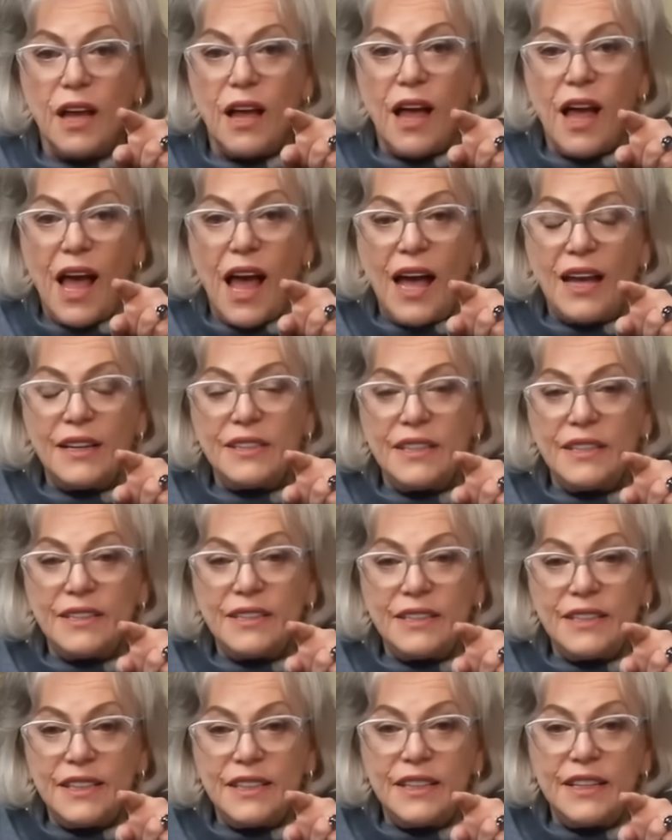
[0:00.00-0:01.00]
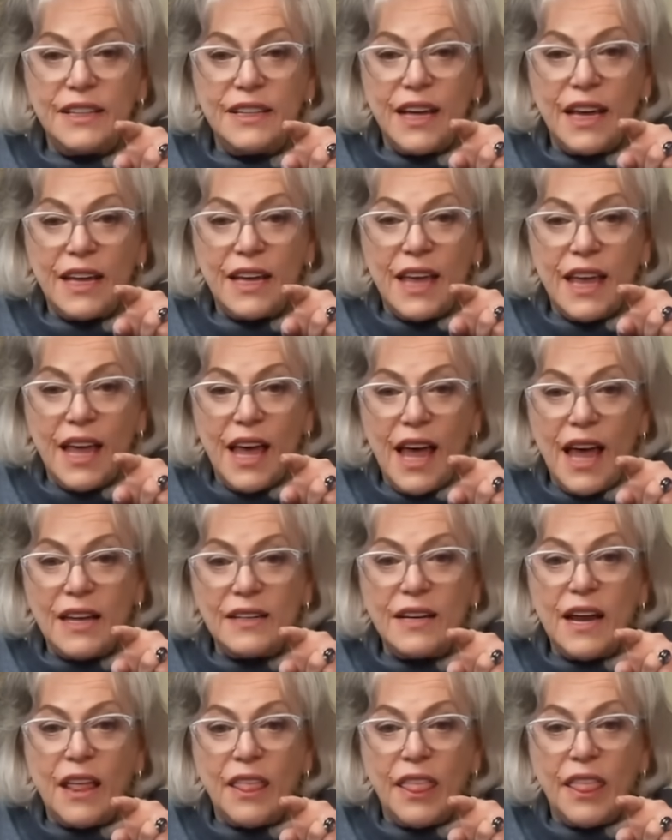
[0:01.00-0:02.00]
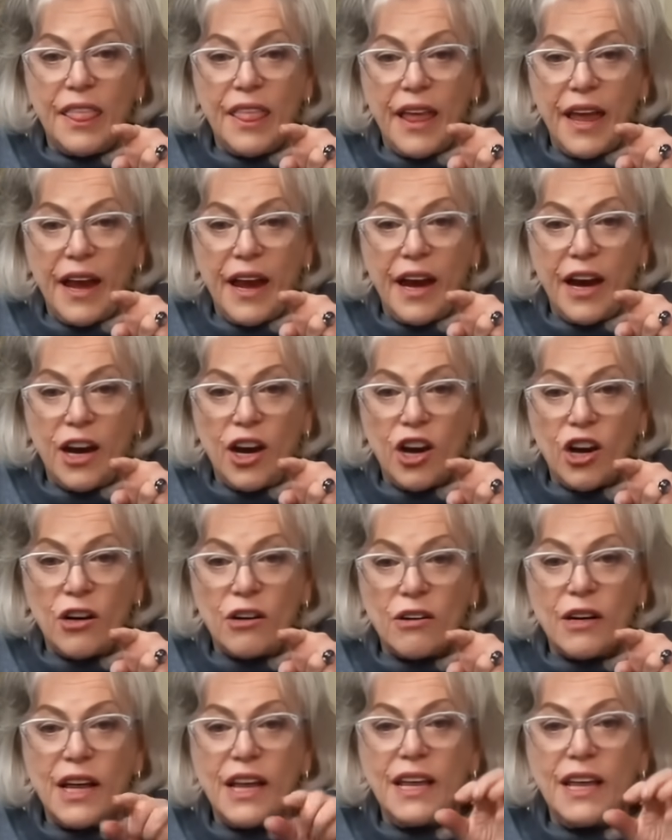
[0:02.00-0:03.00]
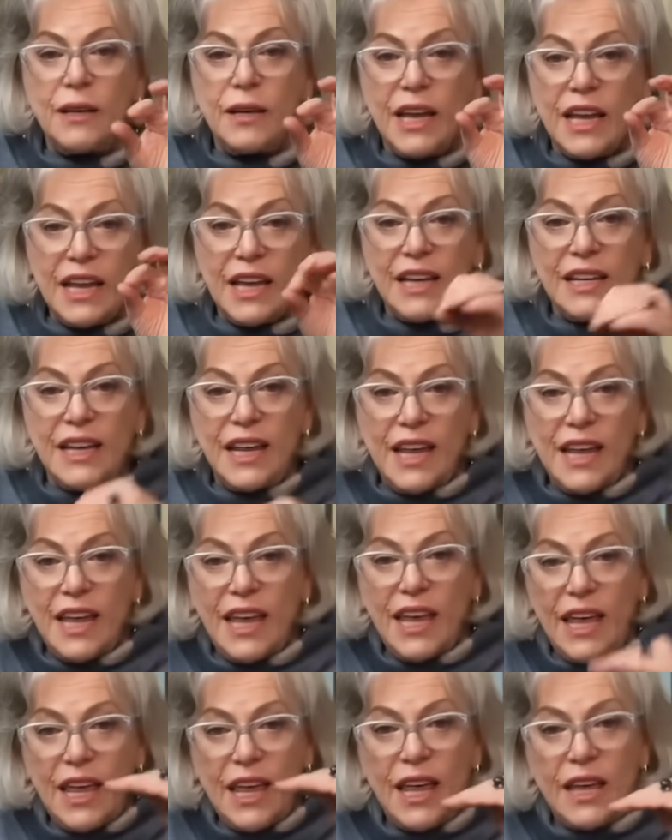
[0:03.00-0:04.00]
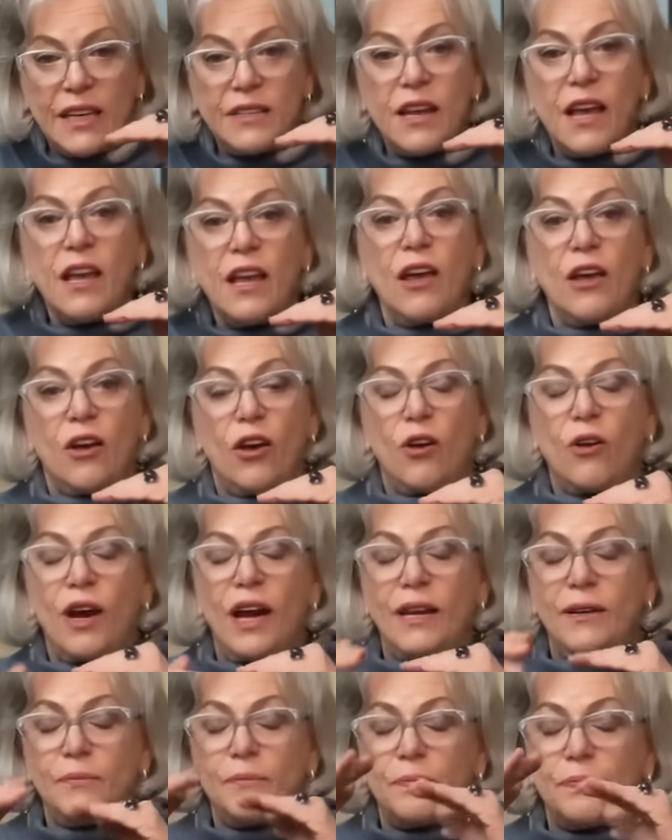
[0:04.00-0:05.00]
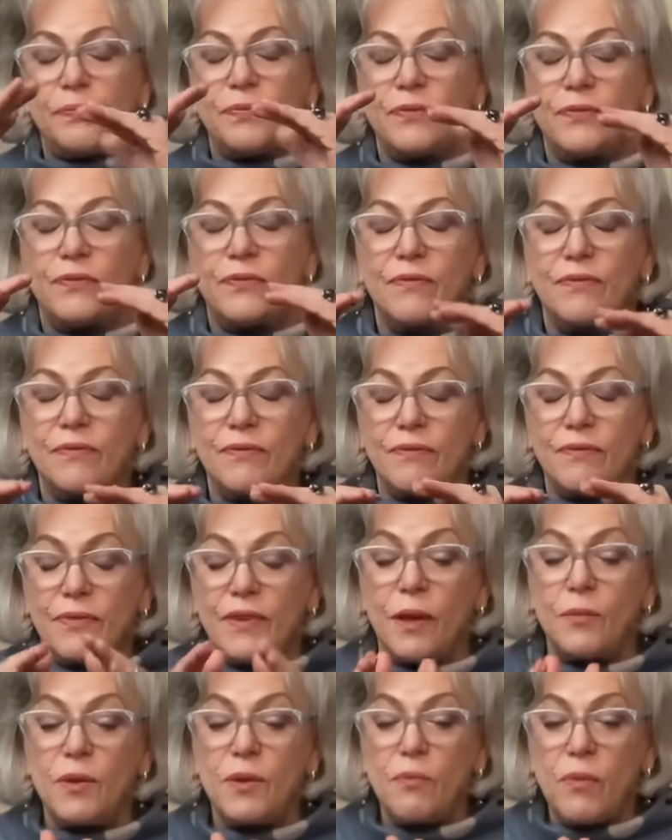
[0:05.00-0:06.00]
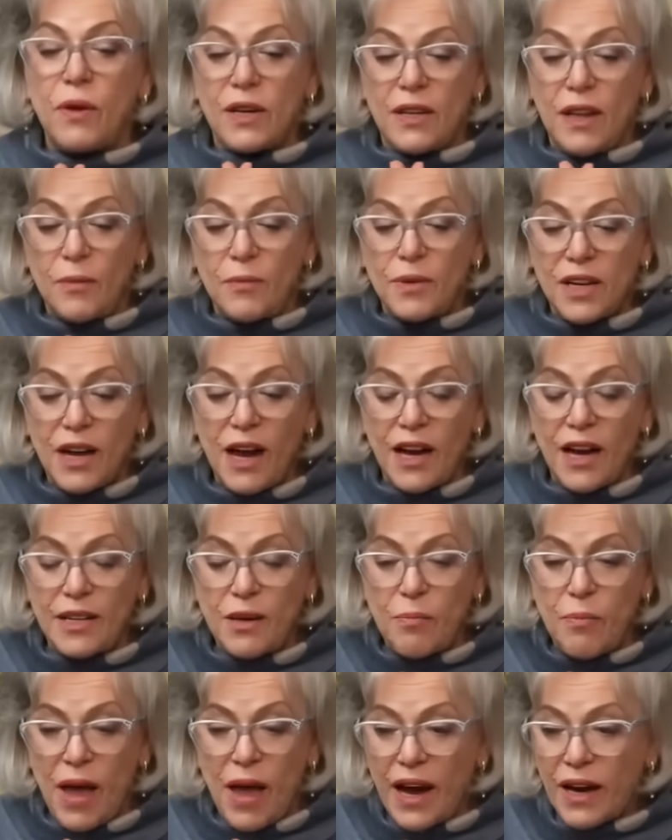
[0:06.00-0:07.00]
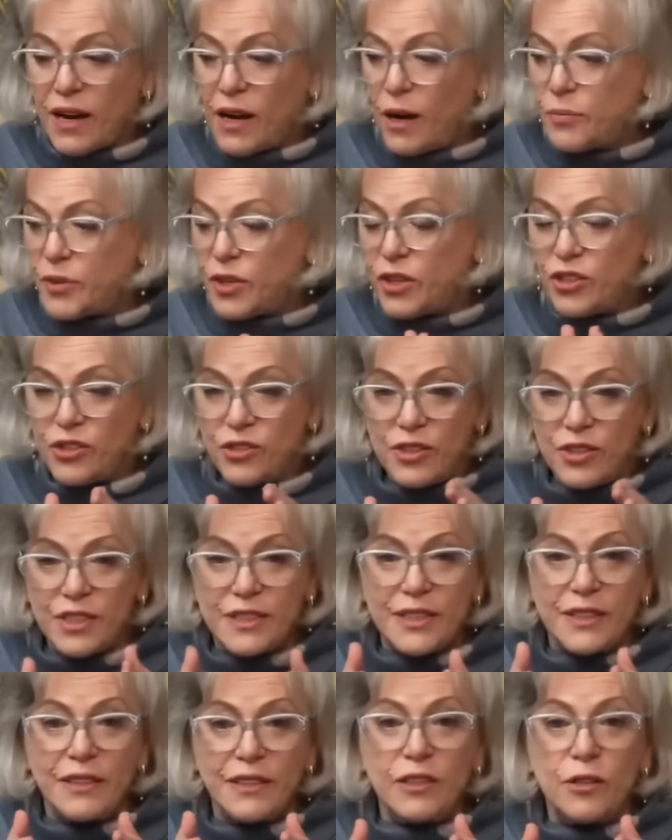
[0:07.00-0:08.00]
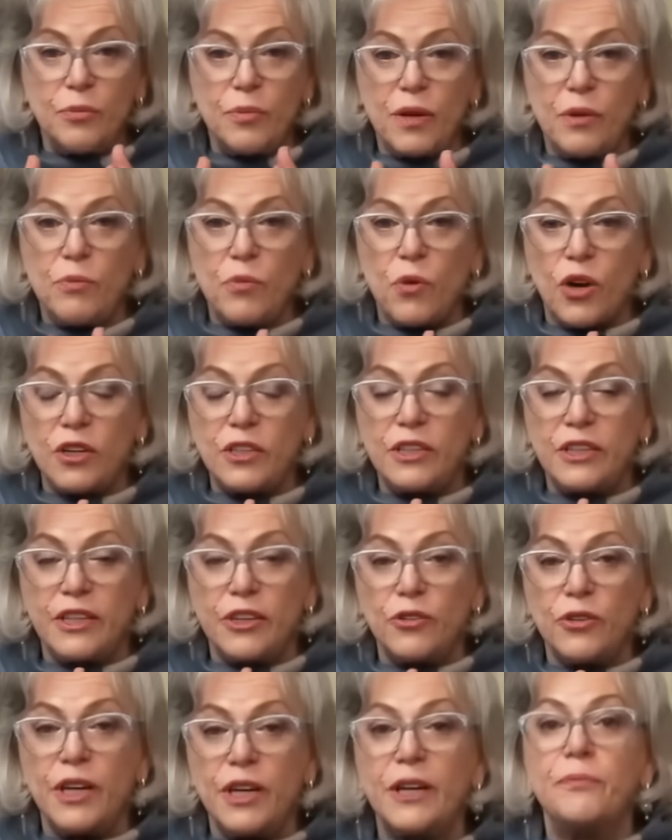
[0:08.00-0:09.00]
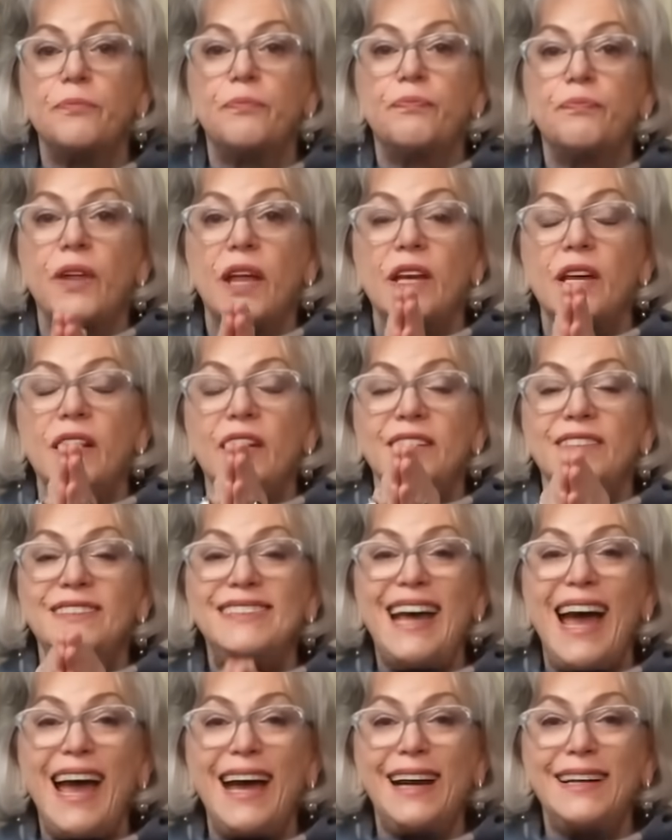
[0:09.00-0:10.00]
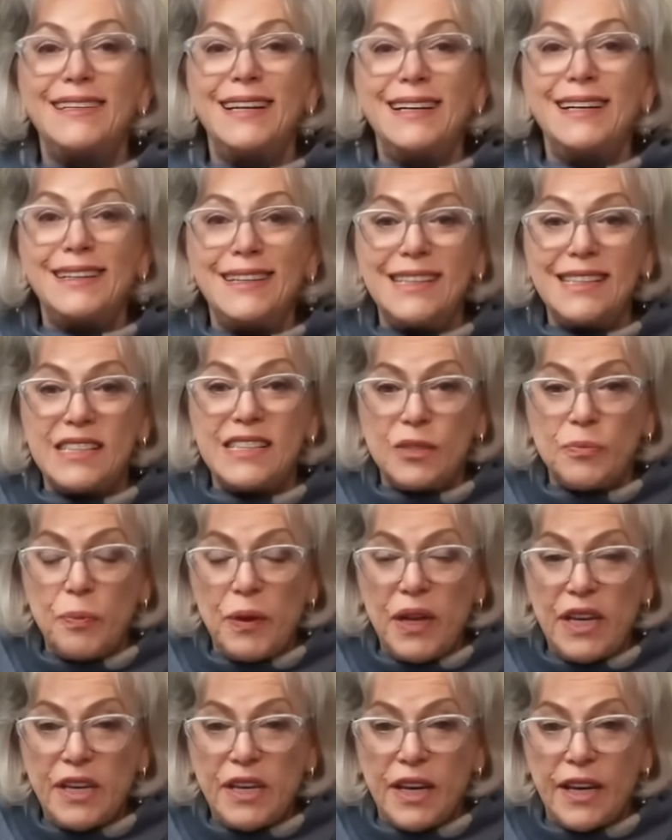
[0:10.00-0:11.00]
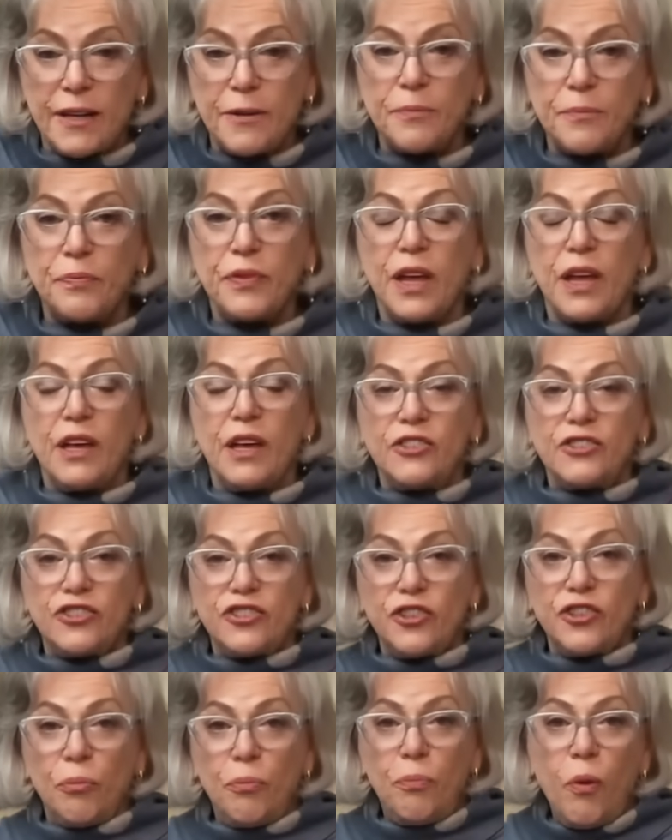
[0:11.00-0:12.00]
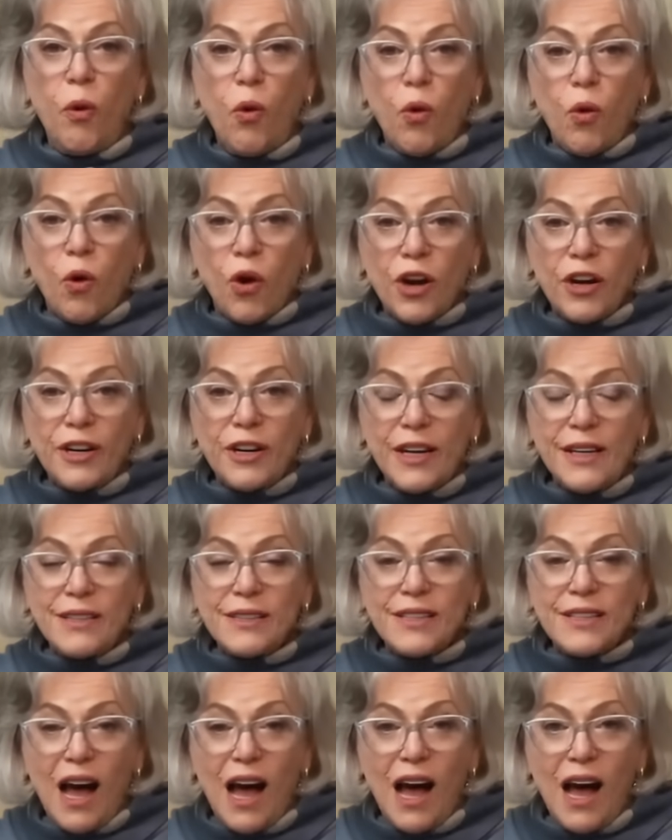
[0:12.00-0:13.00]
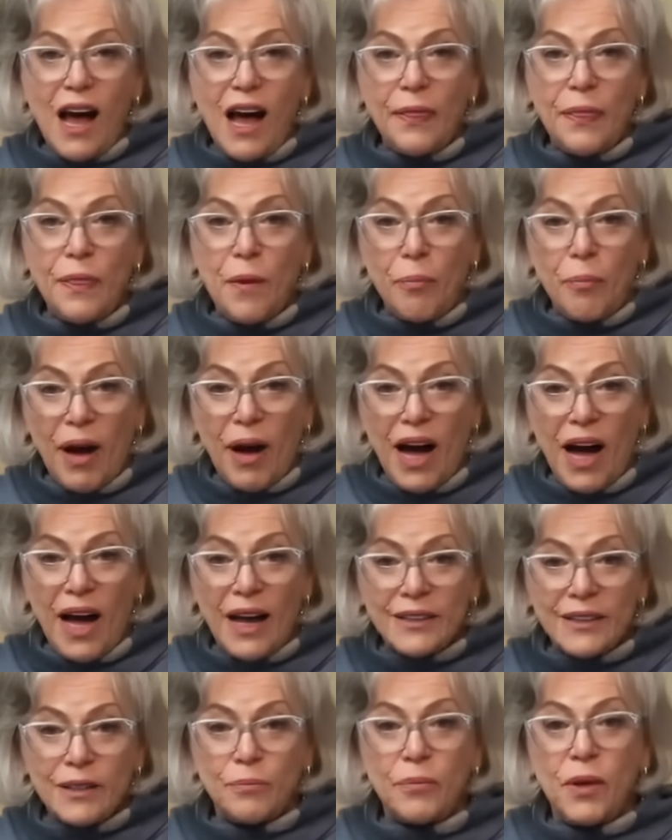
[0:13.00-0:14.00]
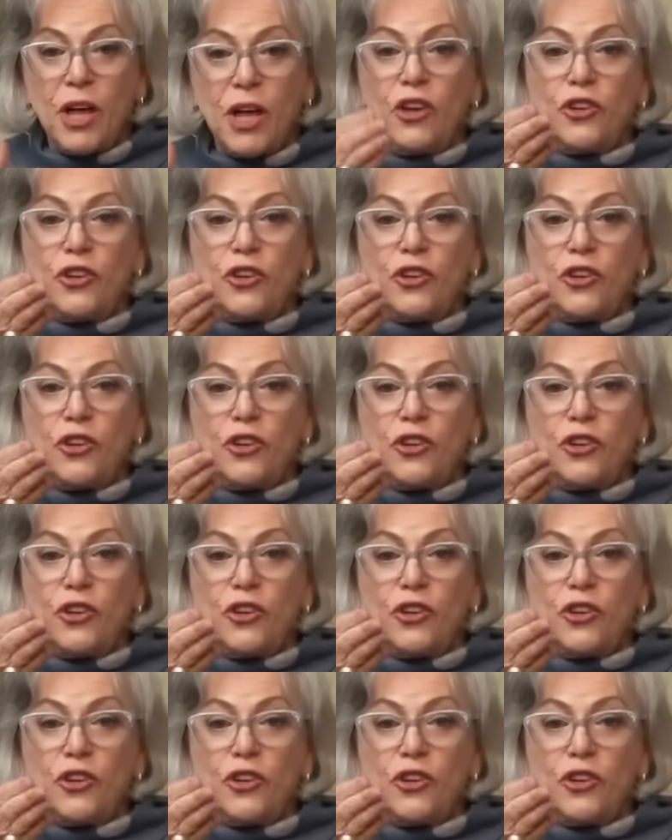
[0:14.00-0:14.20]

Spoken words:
And it did it again there. It hit. All right. Let me kind of back up to do this a little bit more clearly. Technically speaking, support is on the bottom.